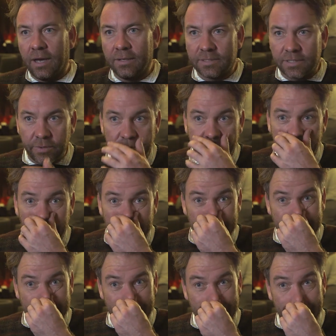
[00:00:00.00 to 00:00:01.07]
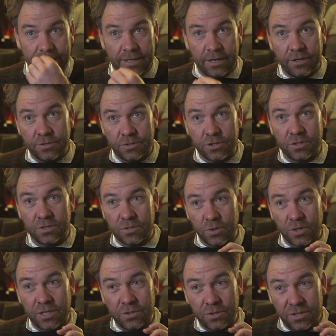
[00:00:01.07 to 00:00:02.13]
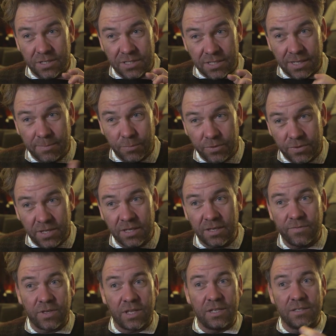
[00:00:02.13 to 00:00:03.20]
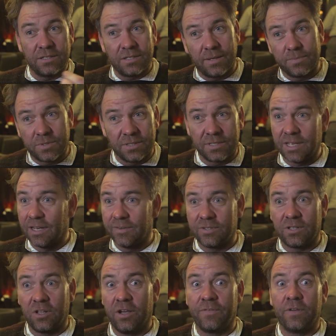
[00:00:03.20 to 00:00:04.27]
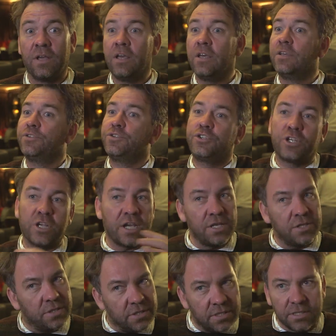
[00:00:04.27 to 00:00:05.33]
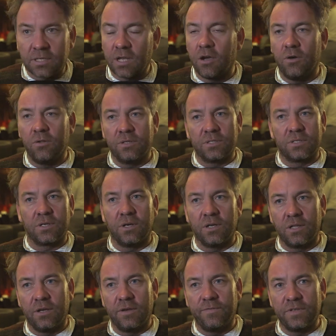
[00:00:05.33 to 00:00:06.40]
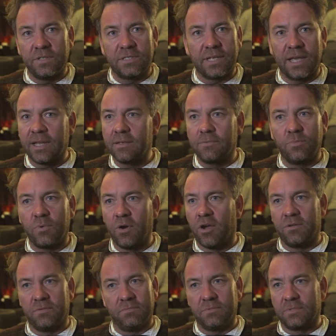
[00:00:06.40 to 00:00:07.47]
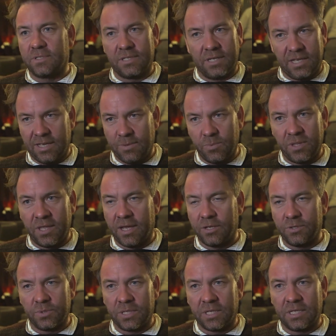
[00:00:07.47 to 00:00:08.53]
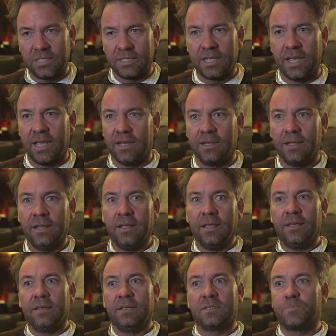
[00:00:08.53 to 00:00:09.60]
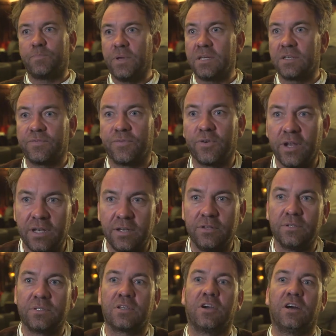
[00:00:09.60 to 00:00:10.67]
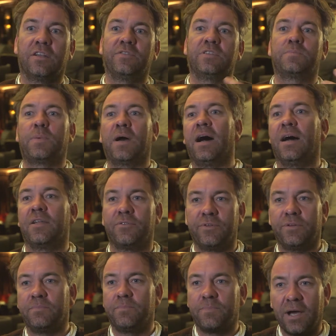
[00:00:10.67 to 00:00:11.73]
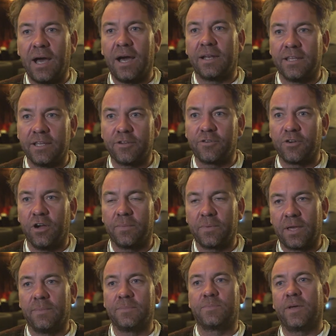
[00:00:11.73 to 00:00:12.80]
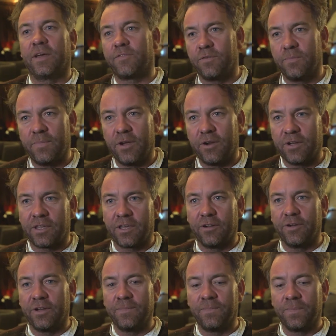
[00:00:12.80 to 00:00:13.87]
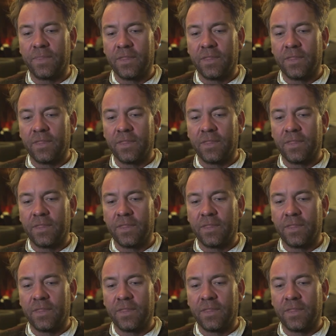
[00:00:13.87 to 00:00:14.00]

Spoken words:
So he finds, you know, just trying to do this simple thing of getting his substance out of his life changes his whole entire life. His dad won't see him without a drink in his hand. His best friend, who's kind of his partner in party and crime, comes back from America, and